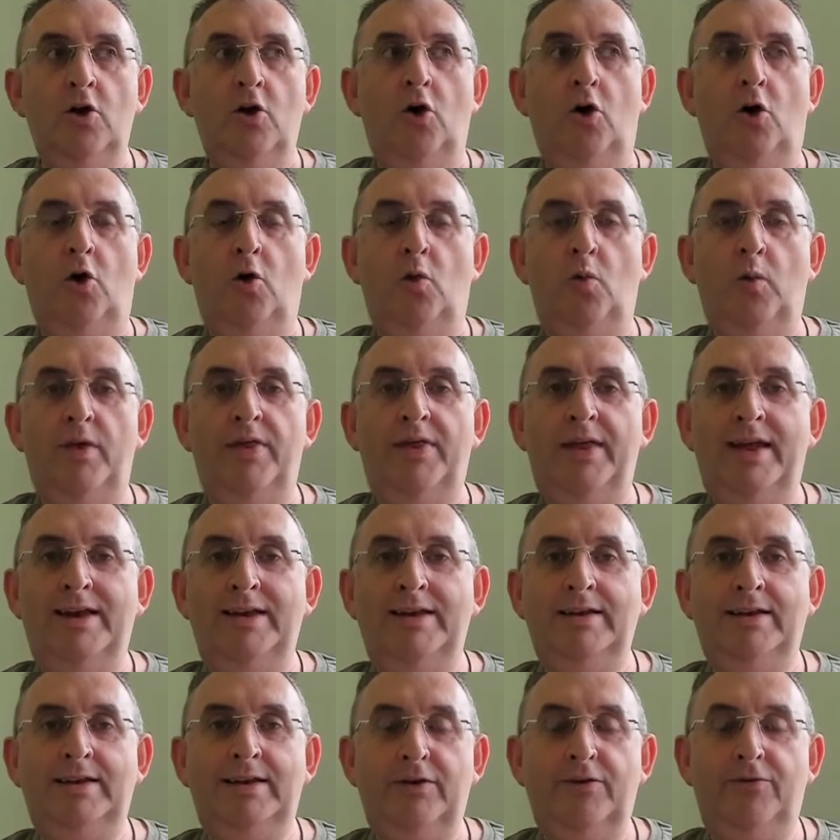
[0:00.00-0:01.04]
or
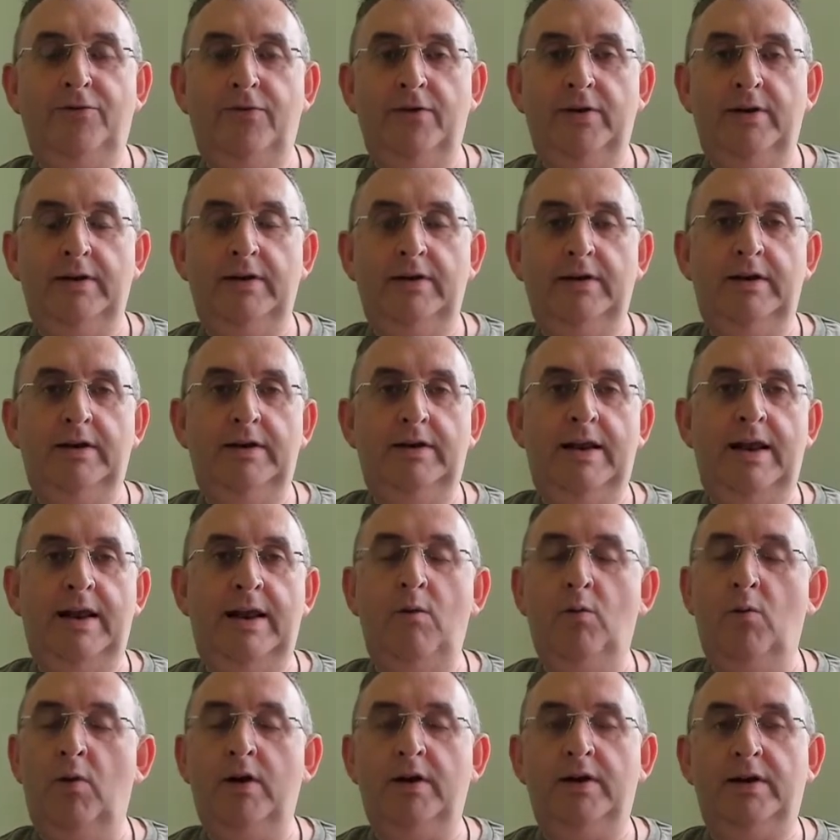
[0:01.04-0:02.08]
within different
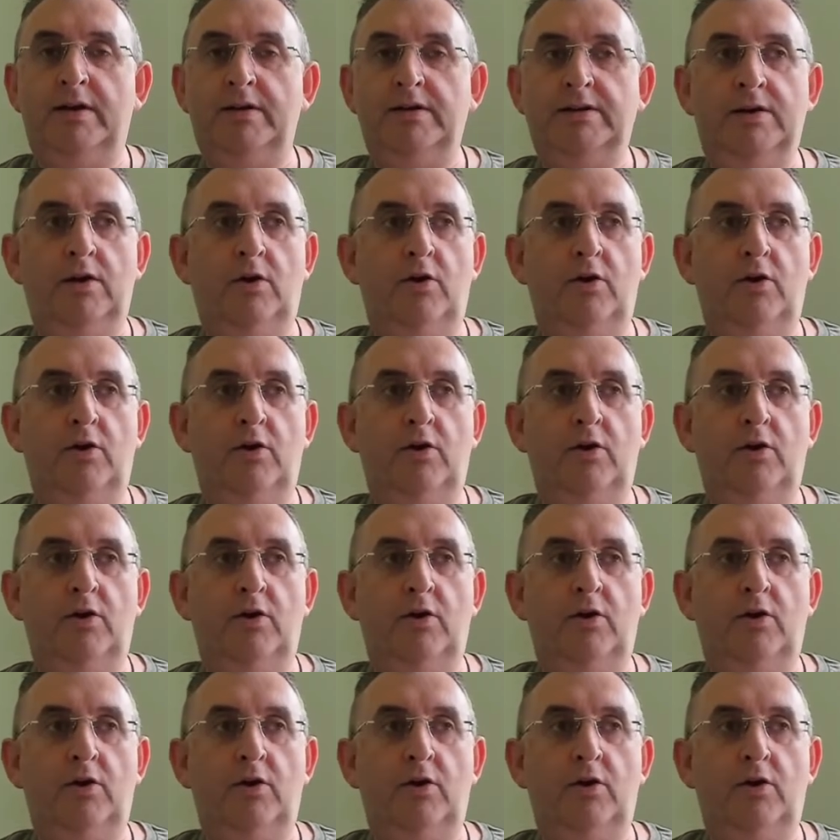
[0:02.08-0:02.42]
networking